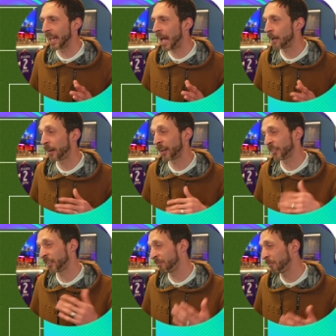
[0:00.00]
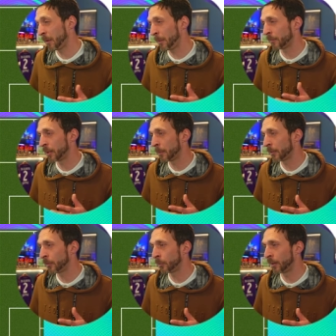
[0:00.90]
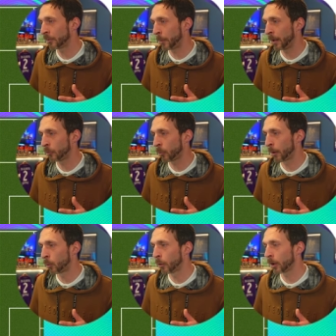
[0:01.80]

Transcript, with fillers: Havertz and maybe even the midfield here, depending on where